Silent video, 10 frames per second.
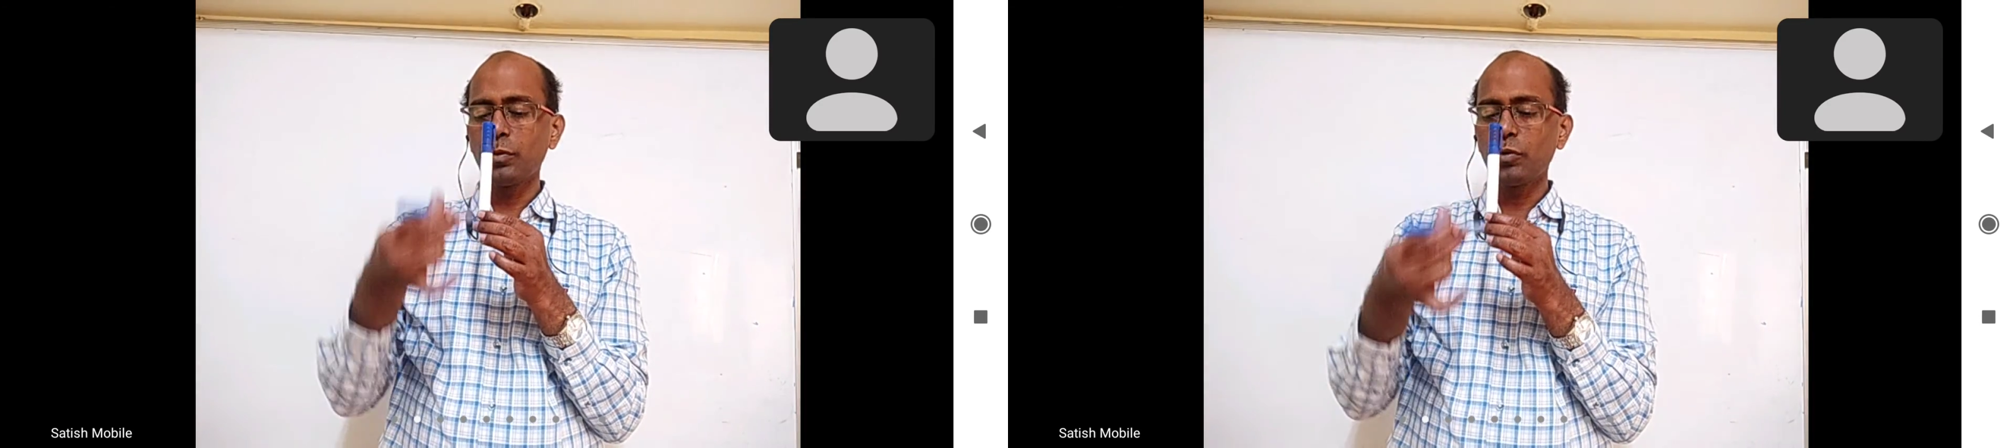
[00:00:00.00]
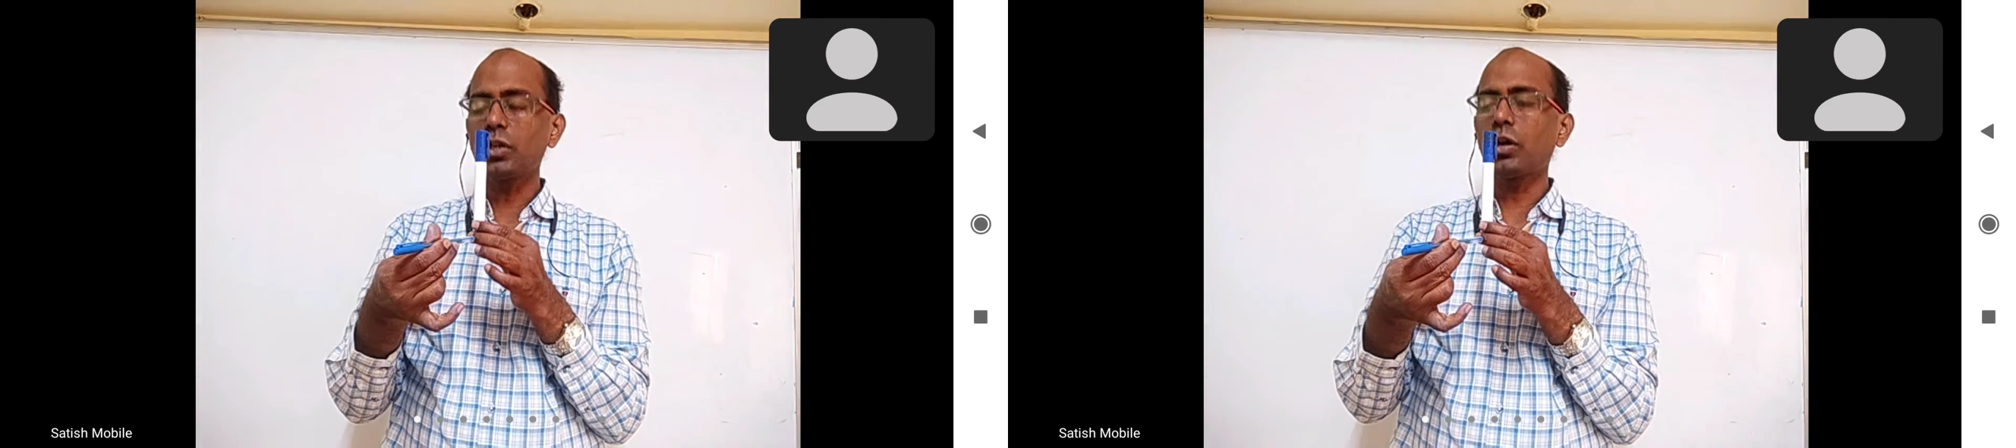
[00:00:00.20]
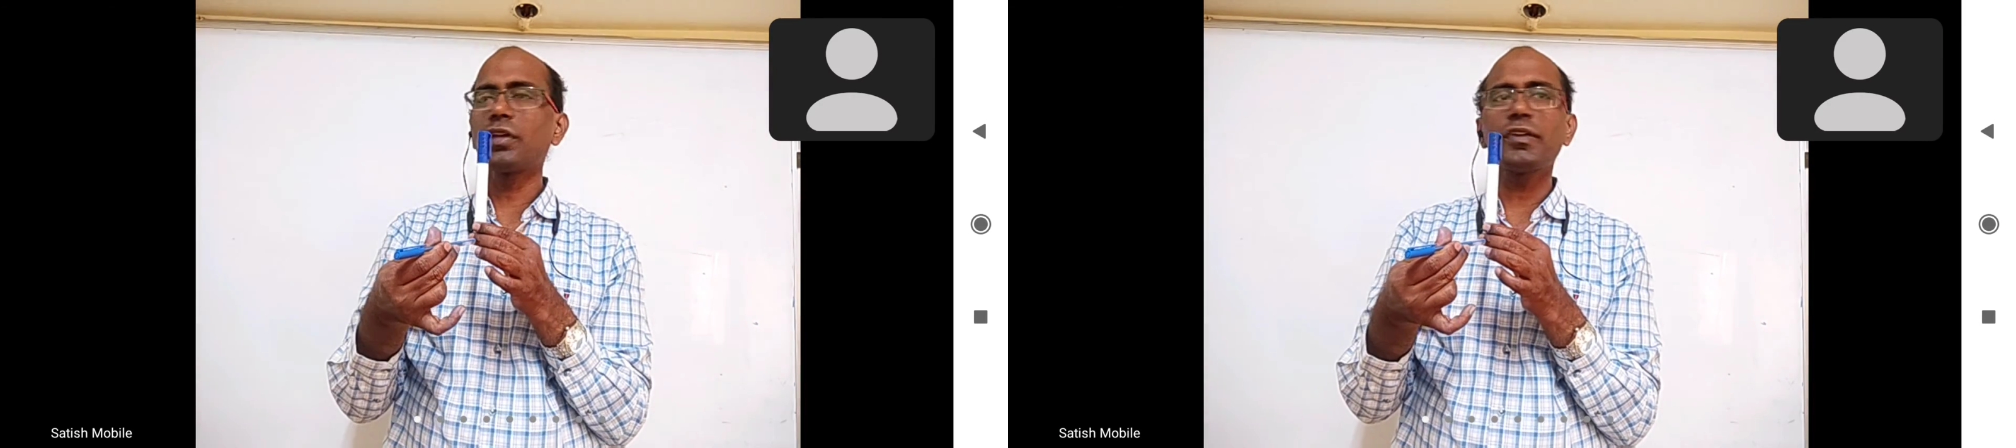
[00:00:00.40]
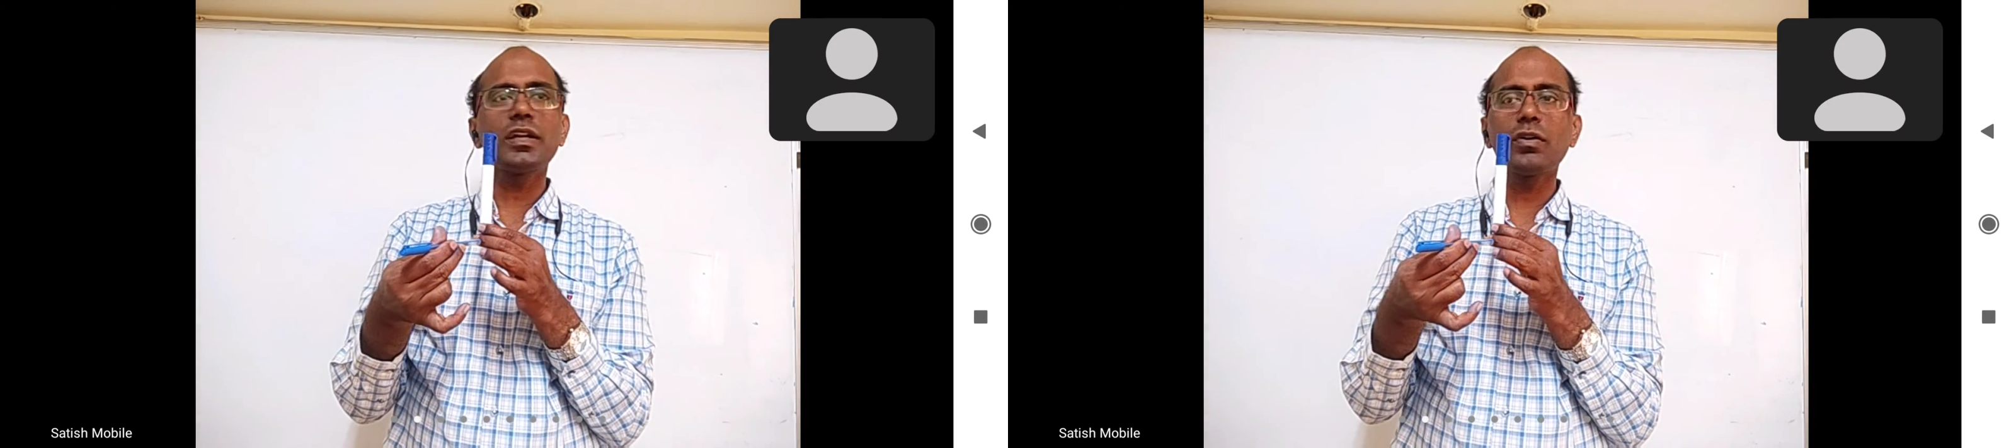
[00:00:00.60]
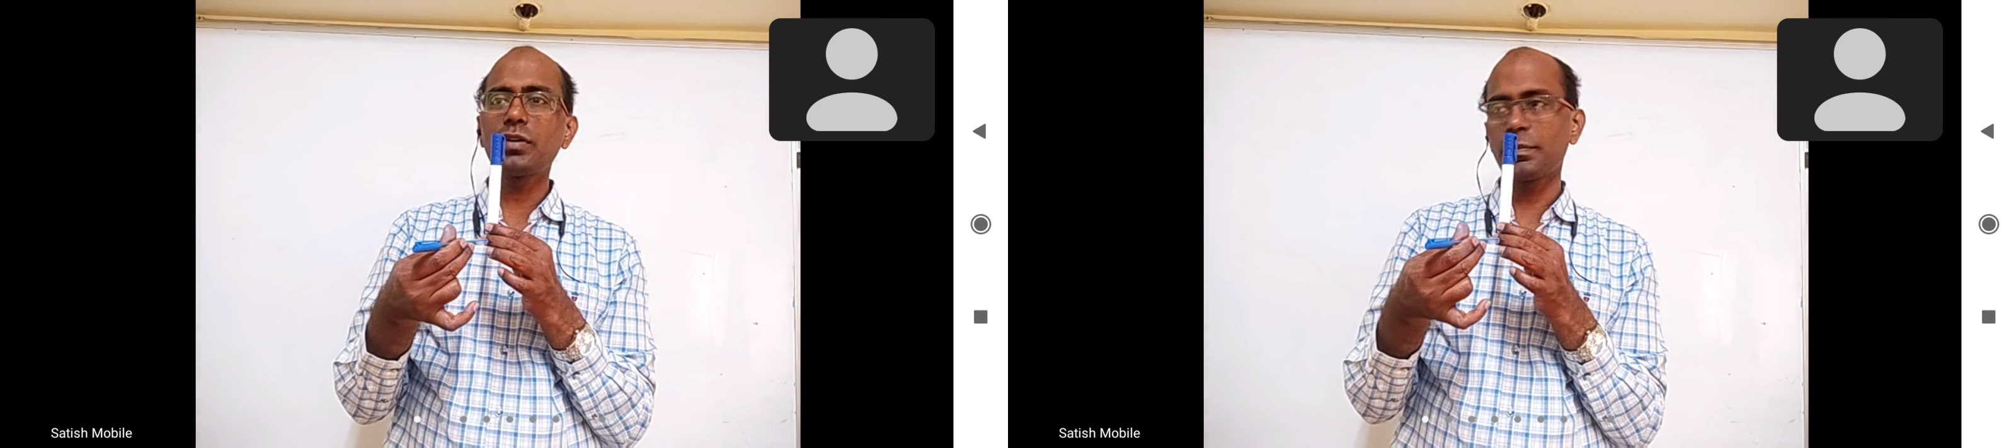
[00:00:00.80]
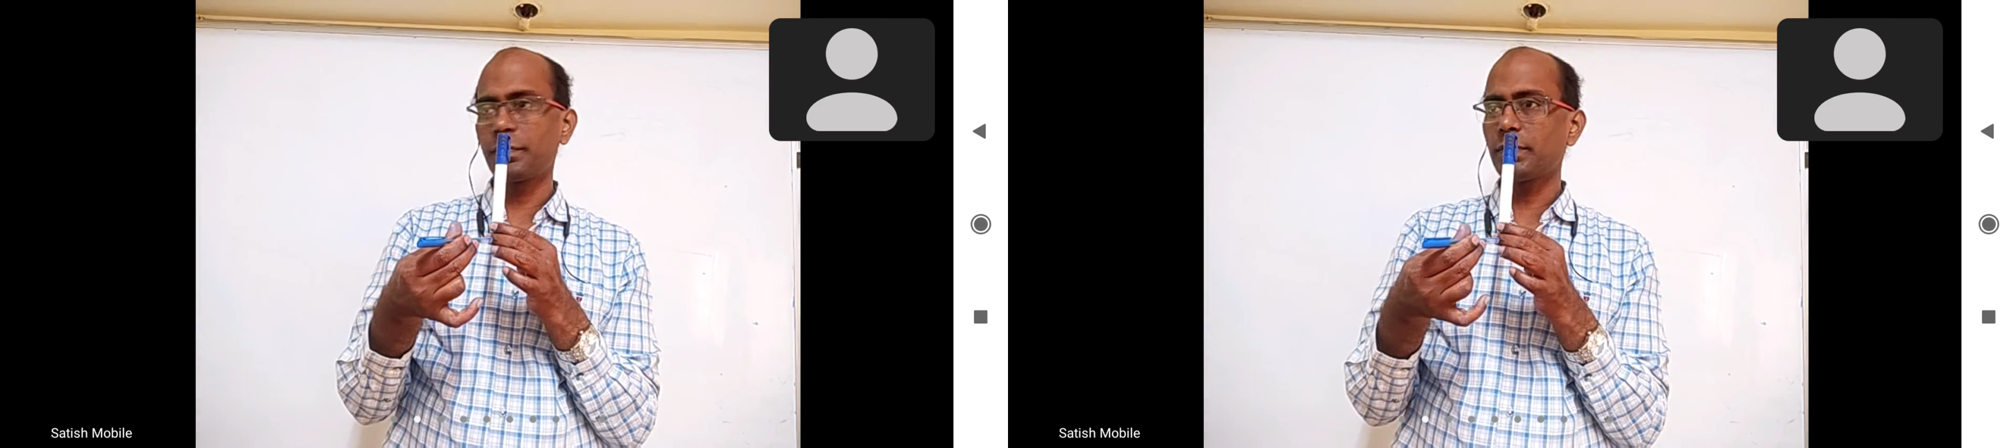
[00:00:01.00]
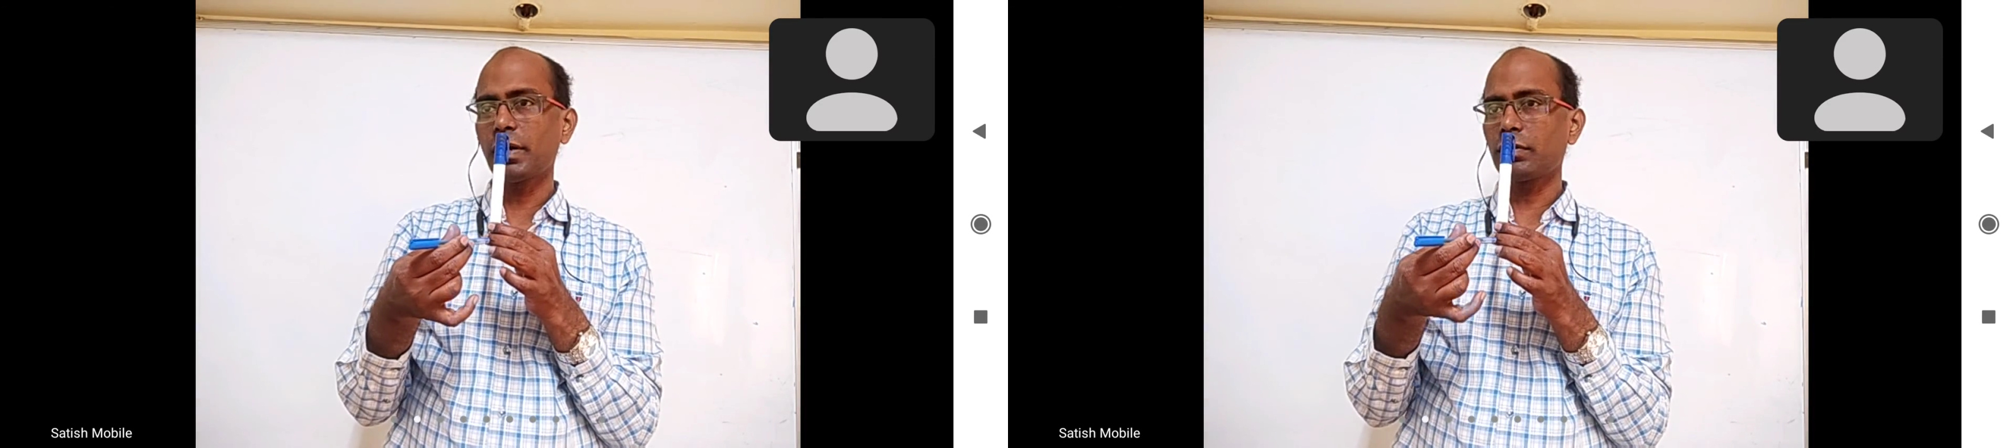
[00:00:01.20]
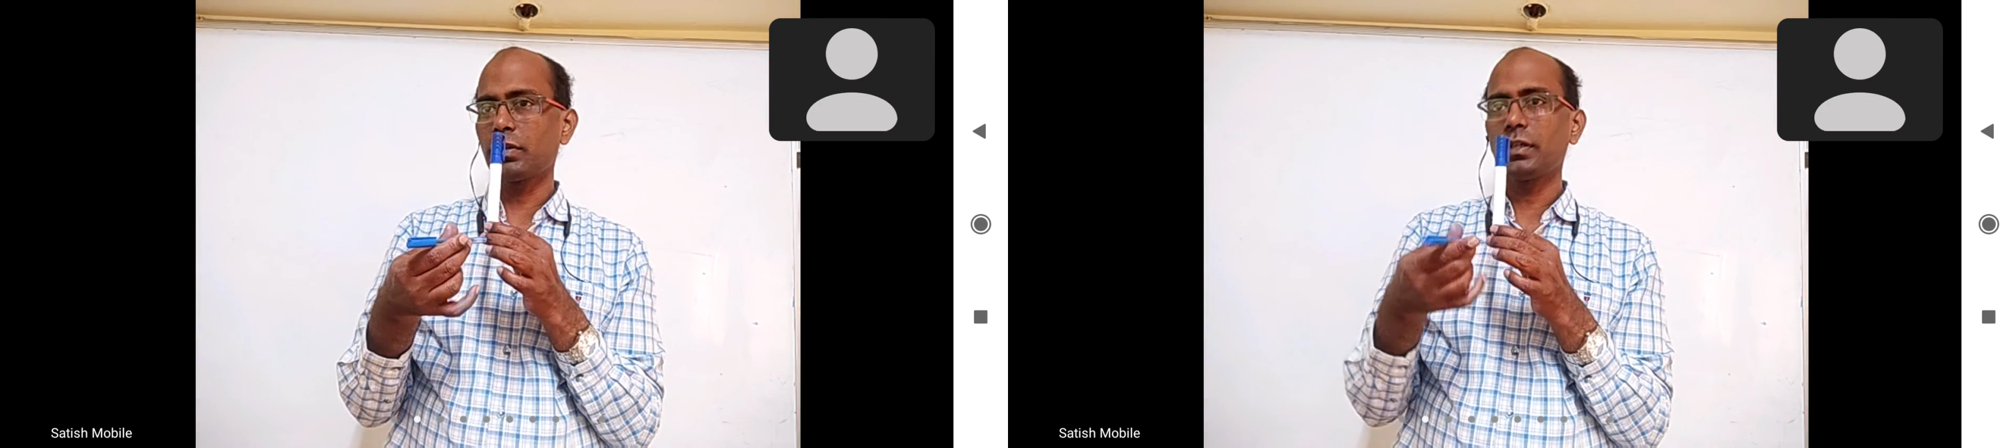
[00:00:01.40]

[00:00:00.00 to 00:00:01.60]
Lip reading: all the way down. It is B bar only.